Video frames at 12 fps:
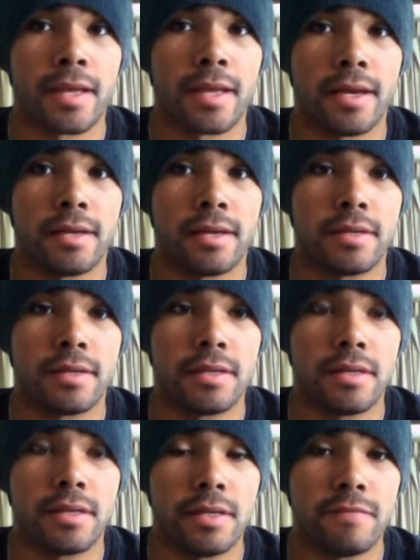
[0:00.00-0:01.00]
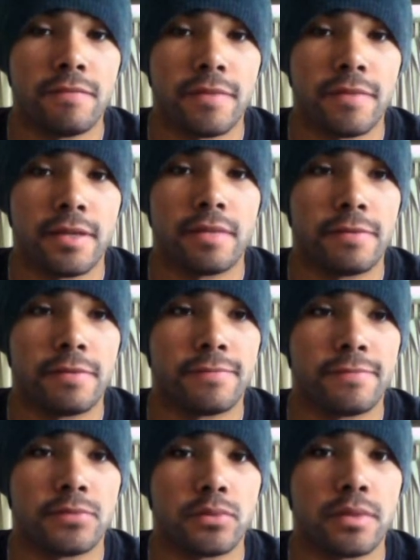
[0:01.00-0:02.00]
and even with
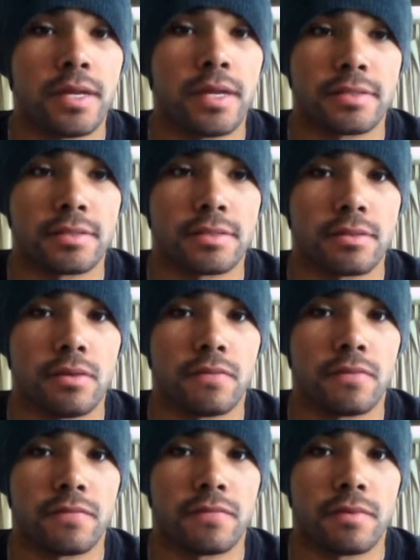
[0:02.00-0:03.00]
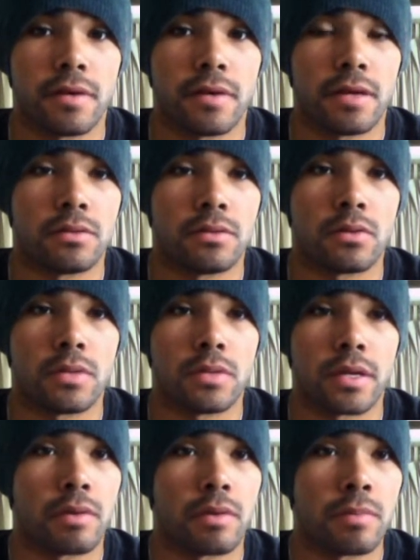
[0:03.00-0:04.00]
two glasses of, I don't know,
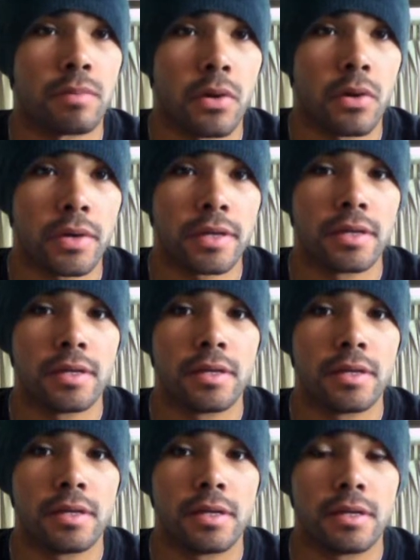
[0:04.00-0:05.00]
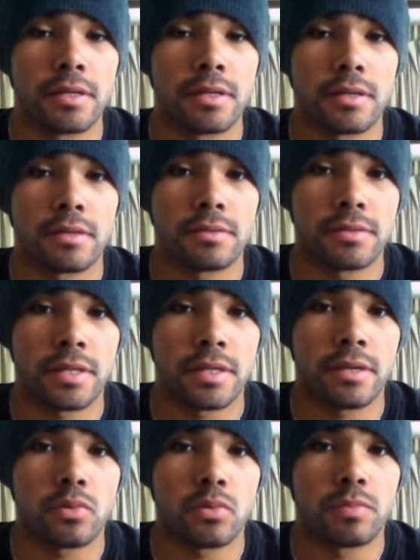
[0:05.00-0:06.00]
like rum coke, uh,
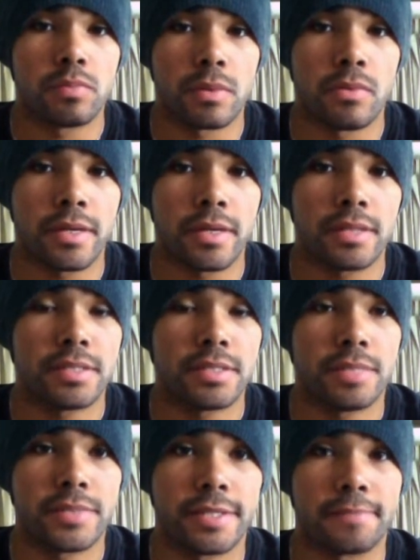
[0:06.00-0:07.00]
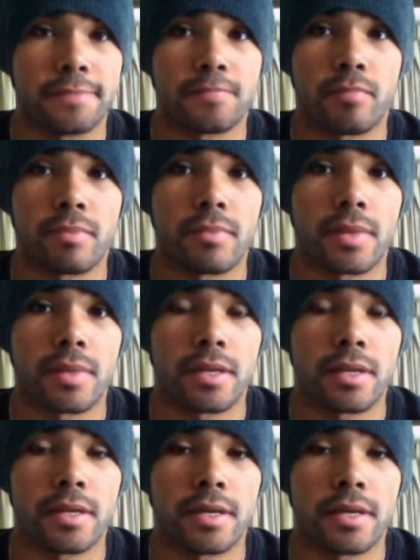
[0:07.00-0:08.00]
they could probably get tipsy
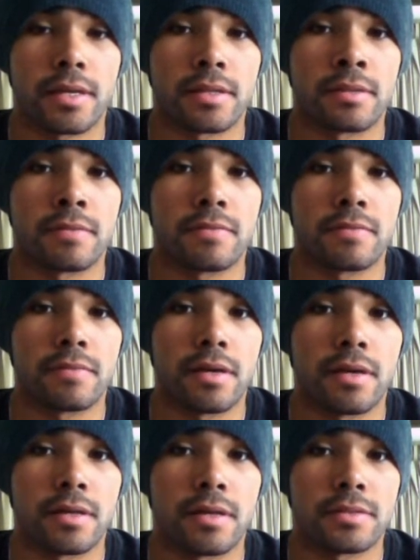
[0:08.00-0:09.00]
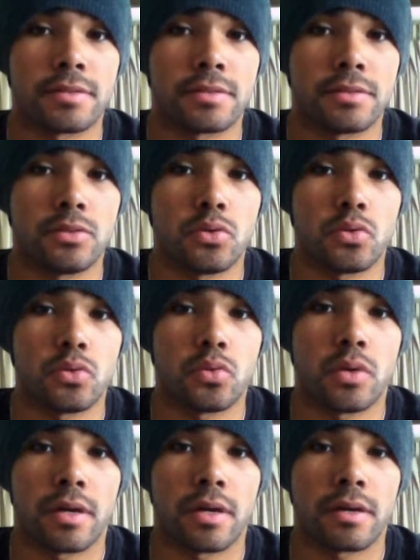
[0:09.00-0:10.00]
and as
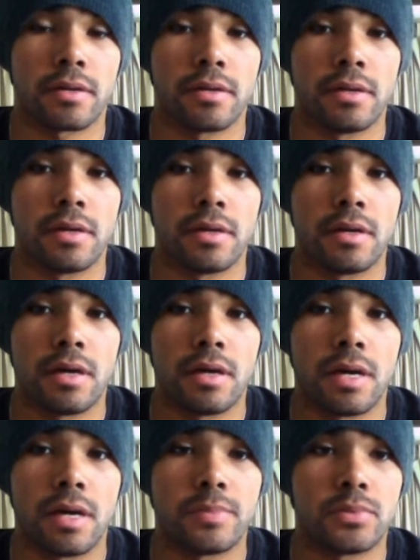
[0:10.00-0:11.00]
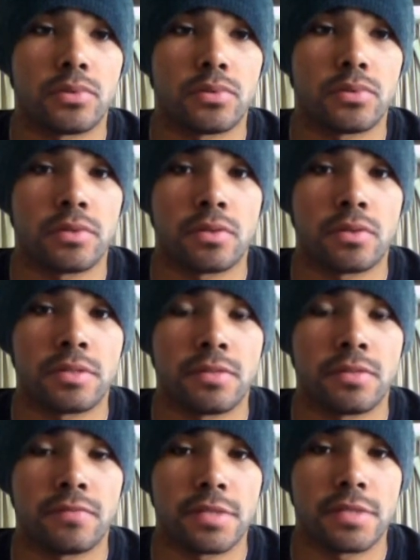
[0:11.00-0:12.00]
you are up to, you know,
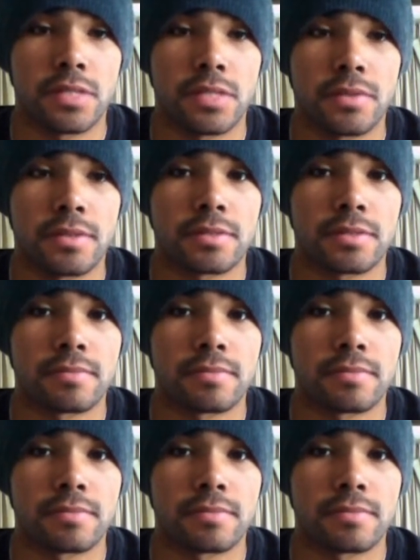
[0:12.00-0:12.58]
something serious,